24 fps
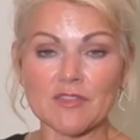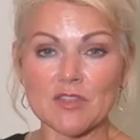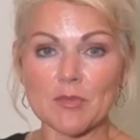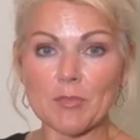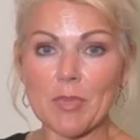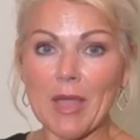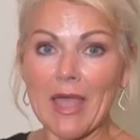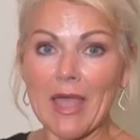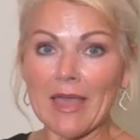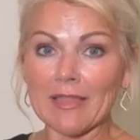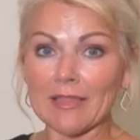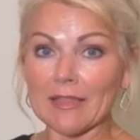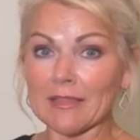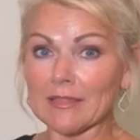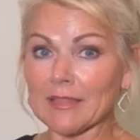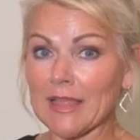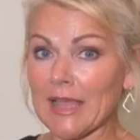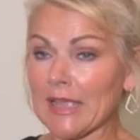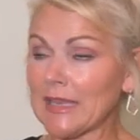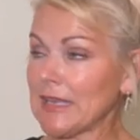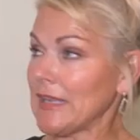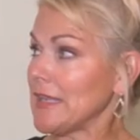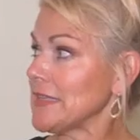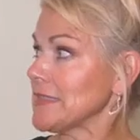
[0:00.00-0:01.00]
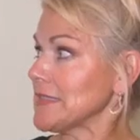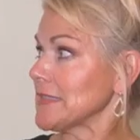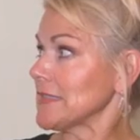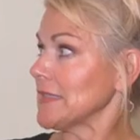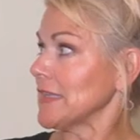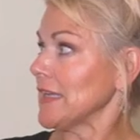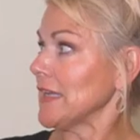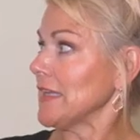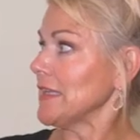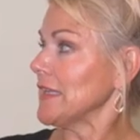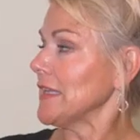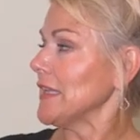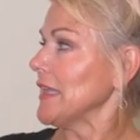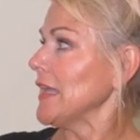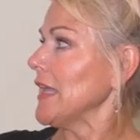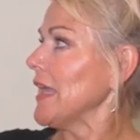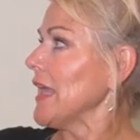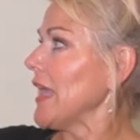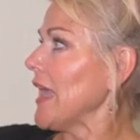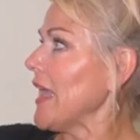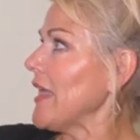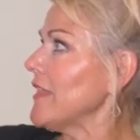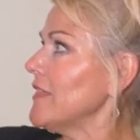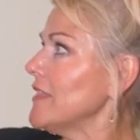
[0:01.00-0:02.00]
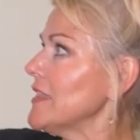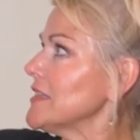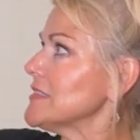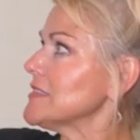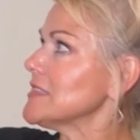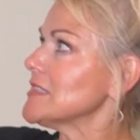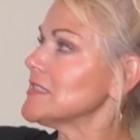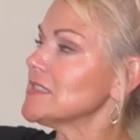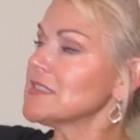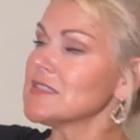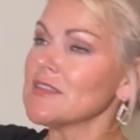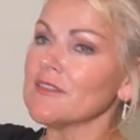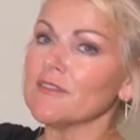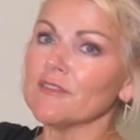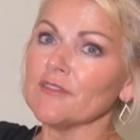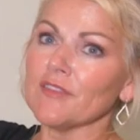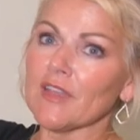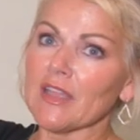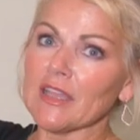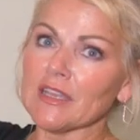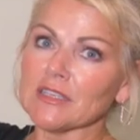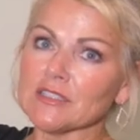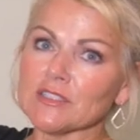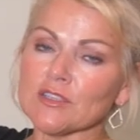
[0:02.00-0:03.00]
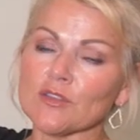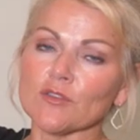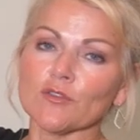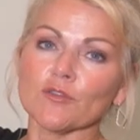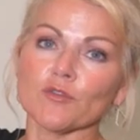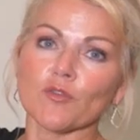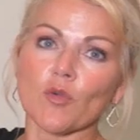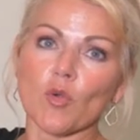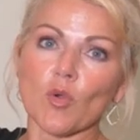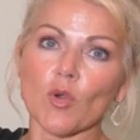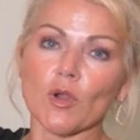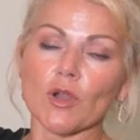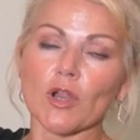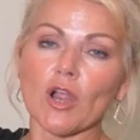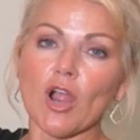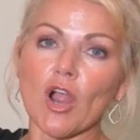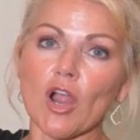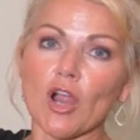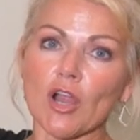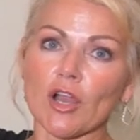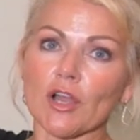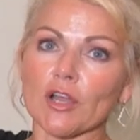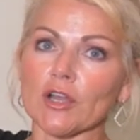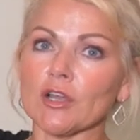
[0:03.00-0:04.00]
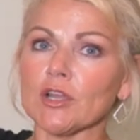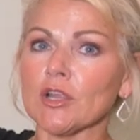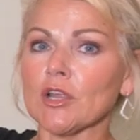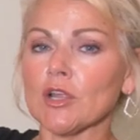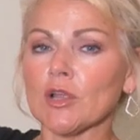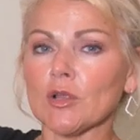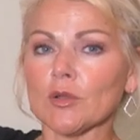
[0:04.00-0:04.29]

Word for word: the pilot light is lit. And this is the vent for our